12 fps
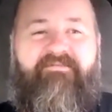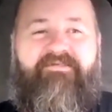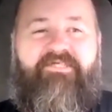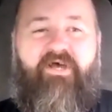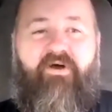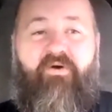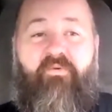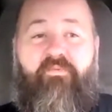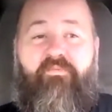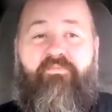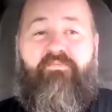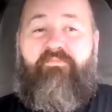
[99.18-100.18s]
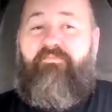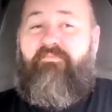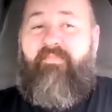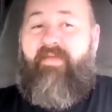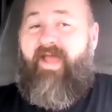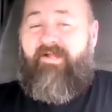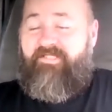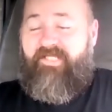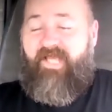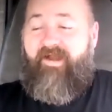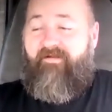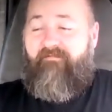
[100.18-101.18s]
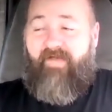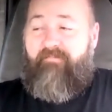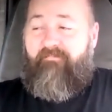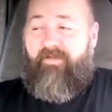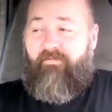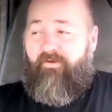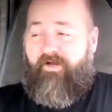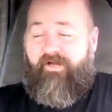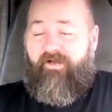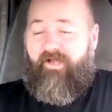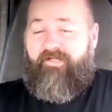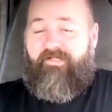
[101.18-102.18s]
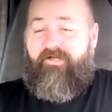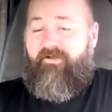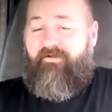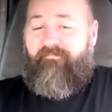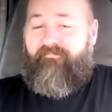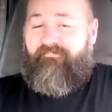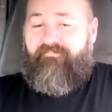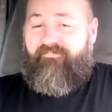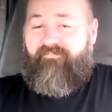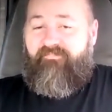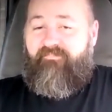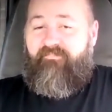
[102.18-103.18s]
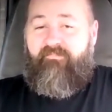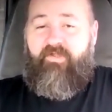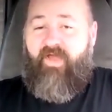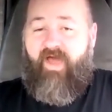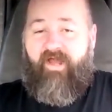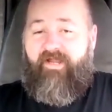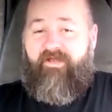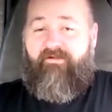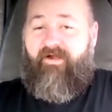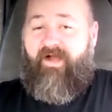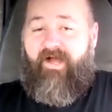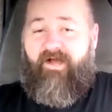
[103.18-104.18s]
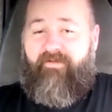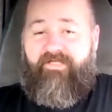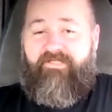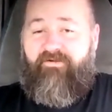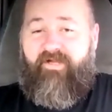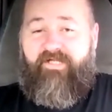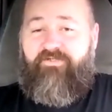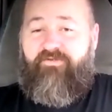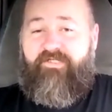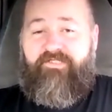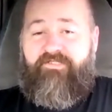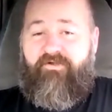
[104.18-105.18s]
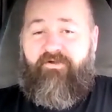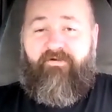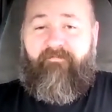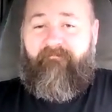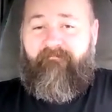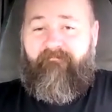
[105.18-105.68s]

So outside of vaping, what do you like to do? You got other hobbies or interests, or?